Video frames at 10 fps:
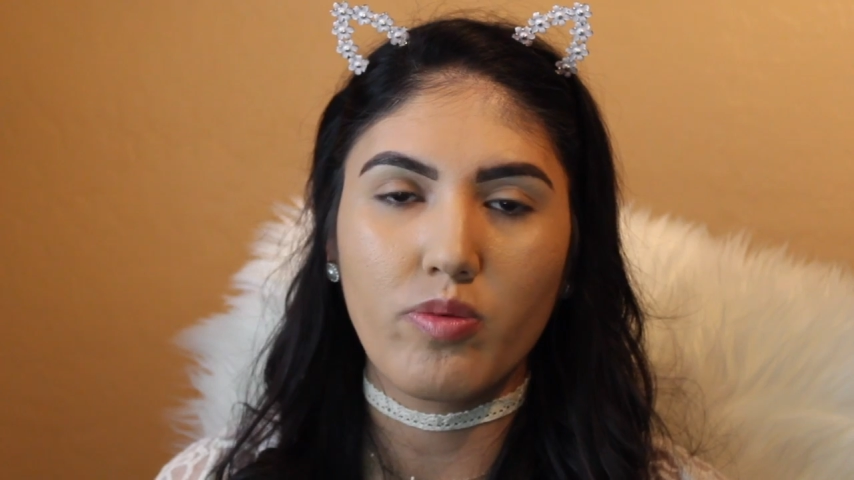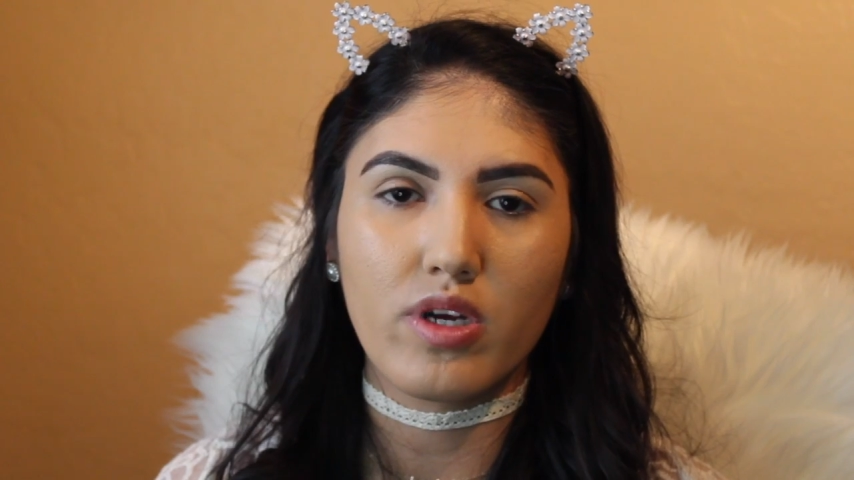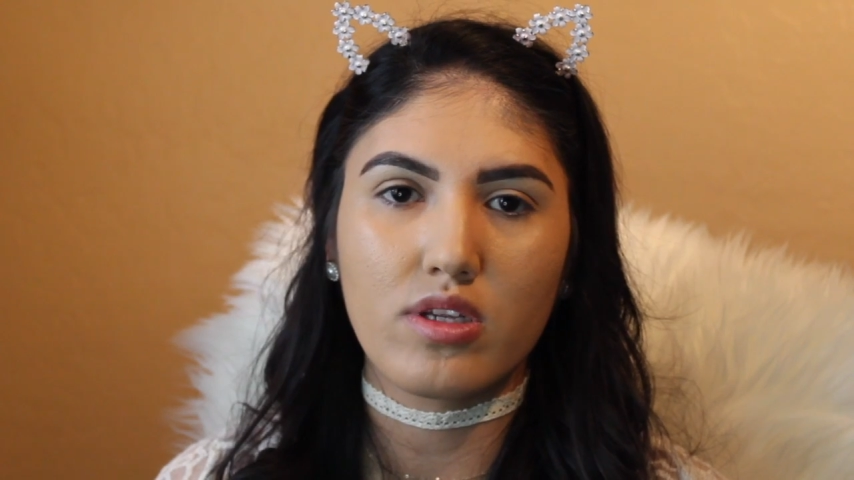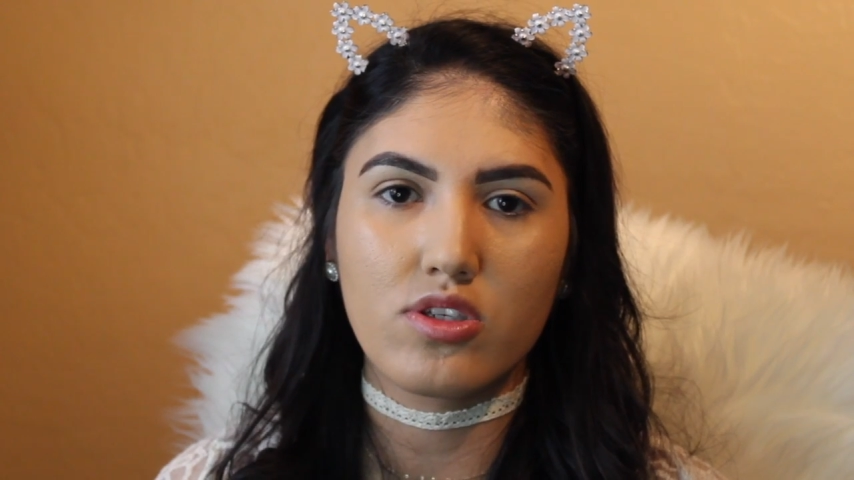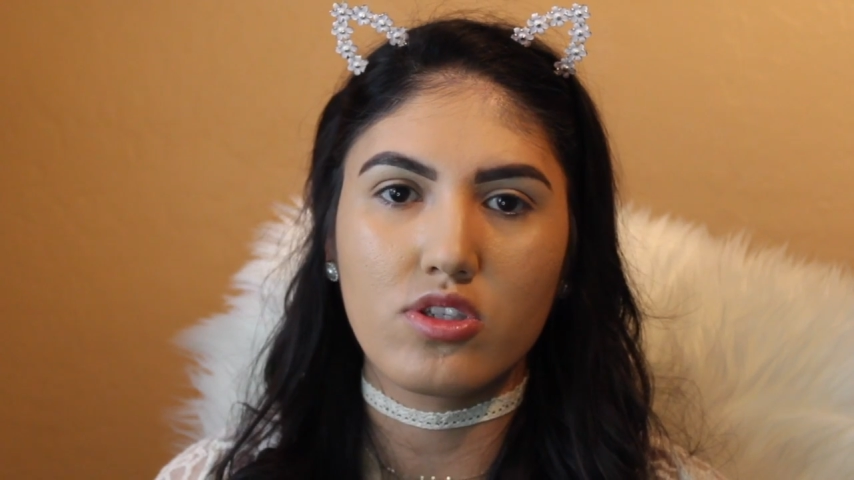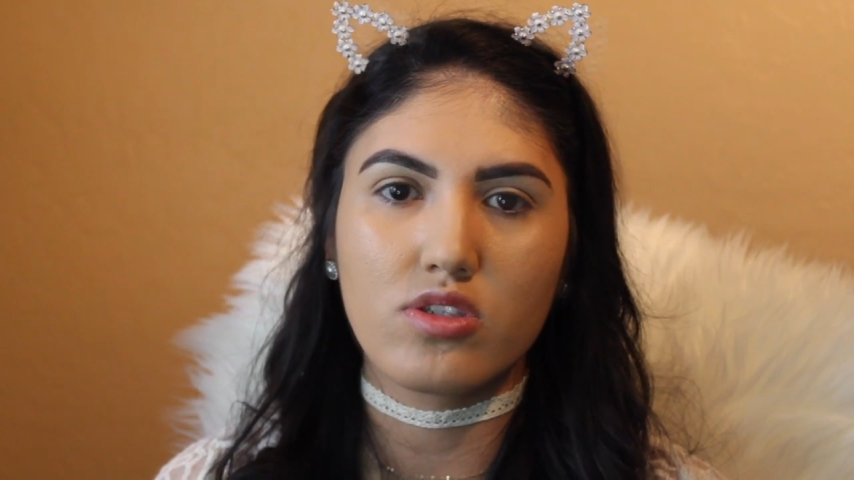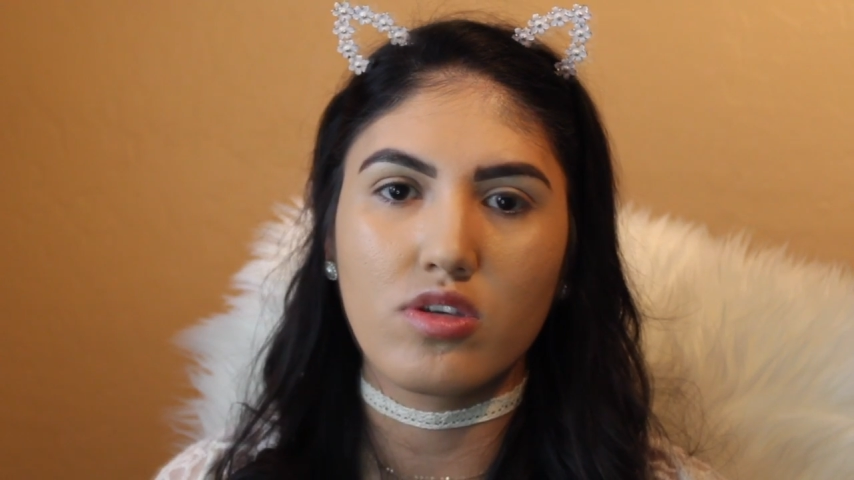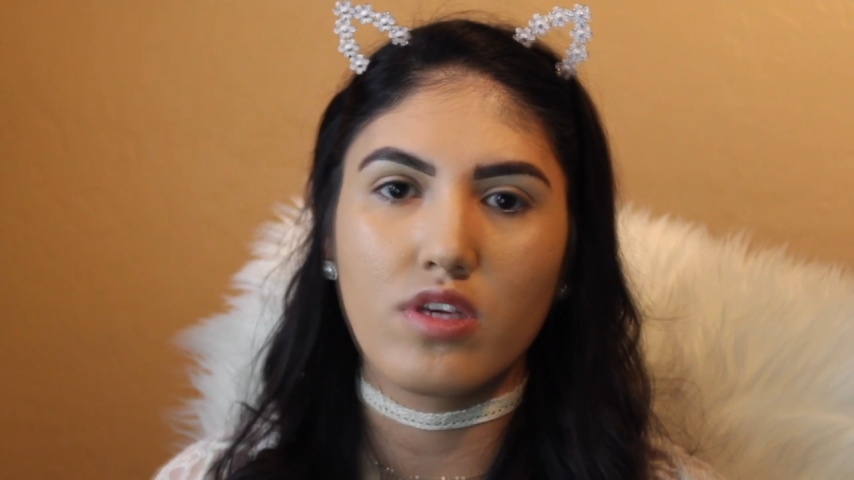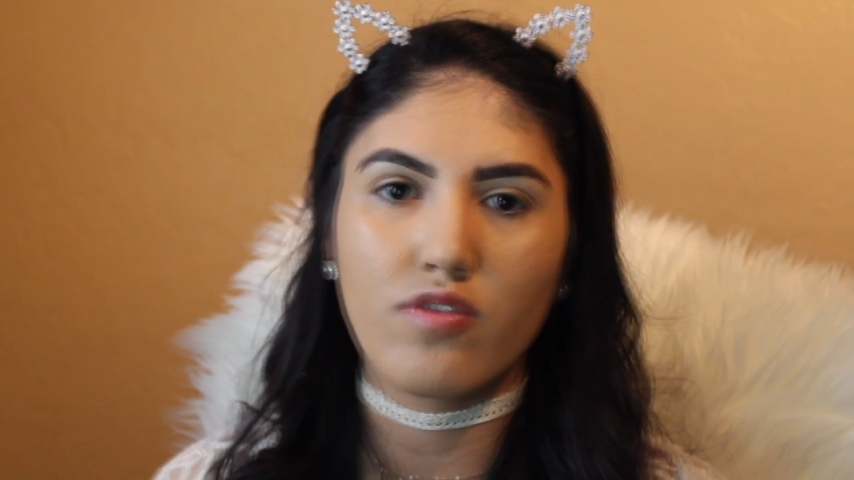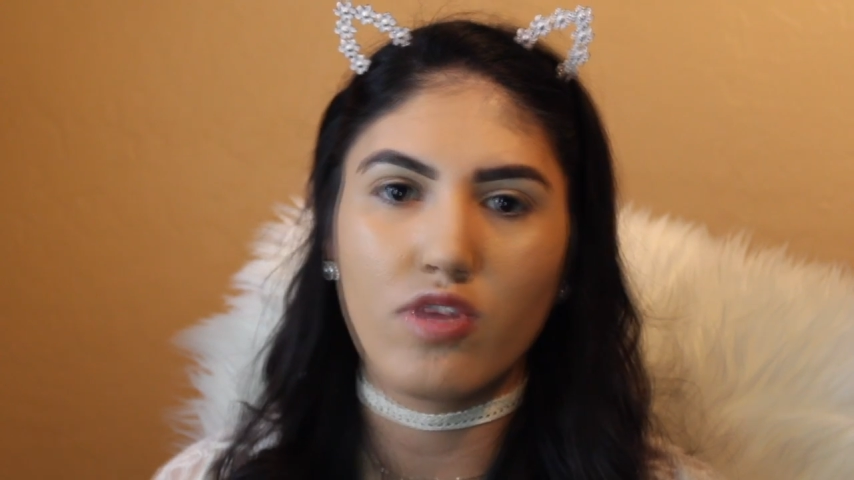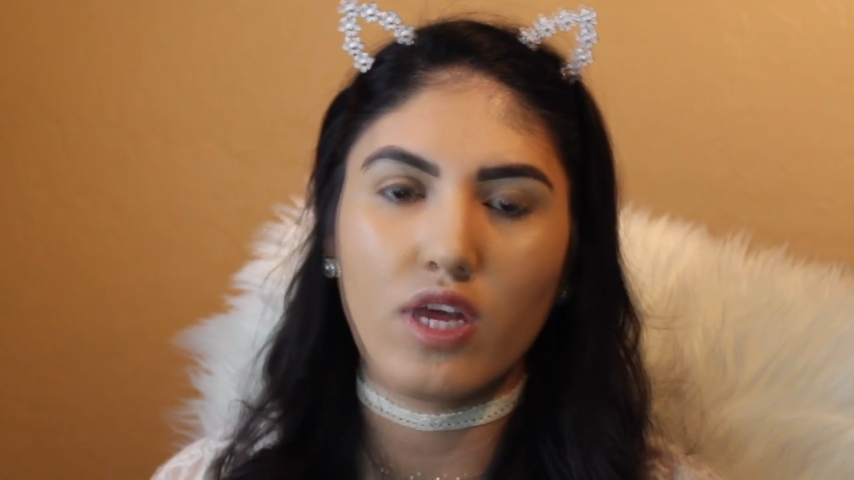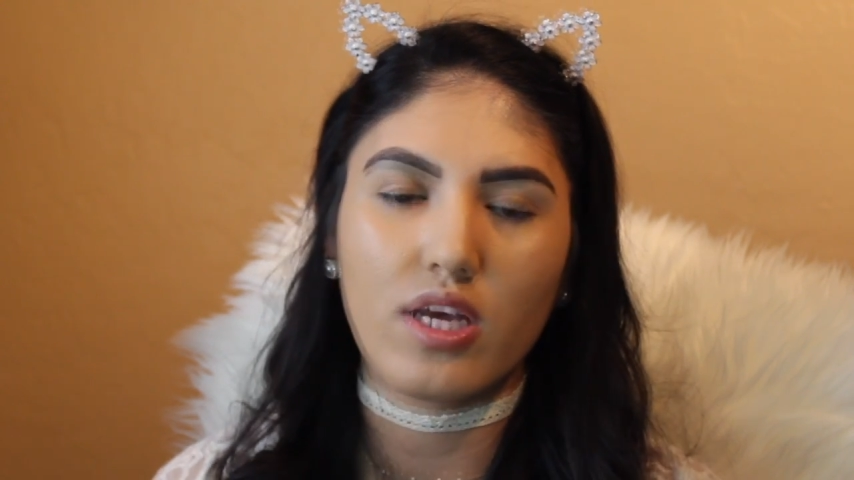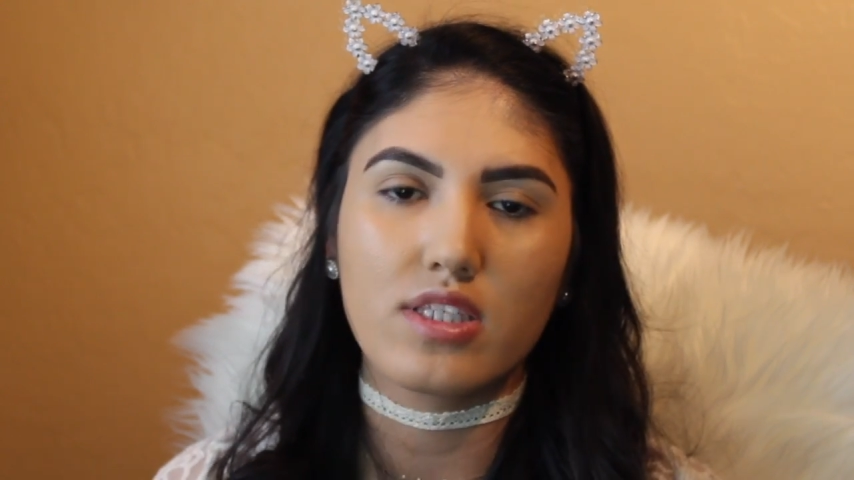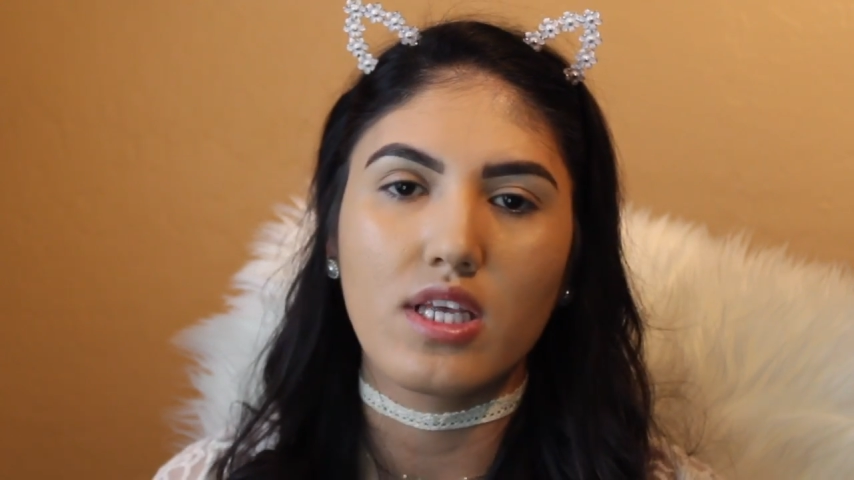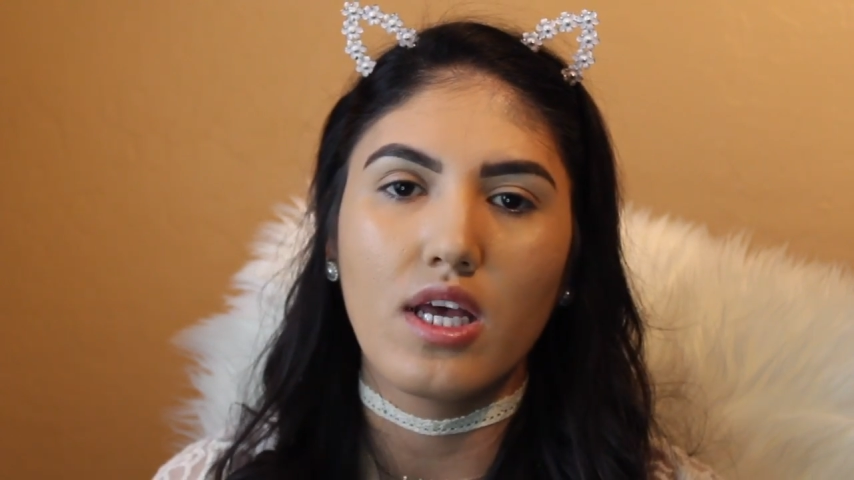but just to give you
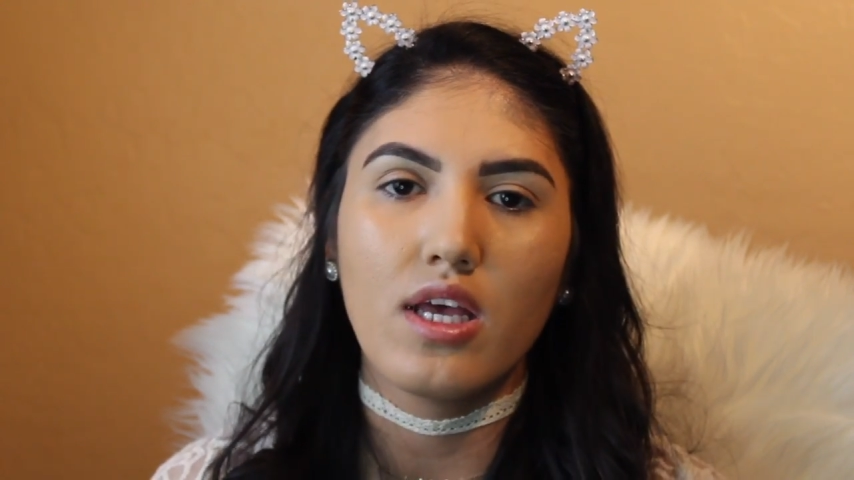guys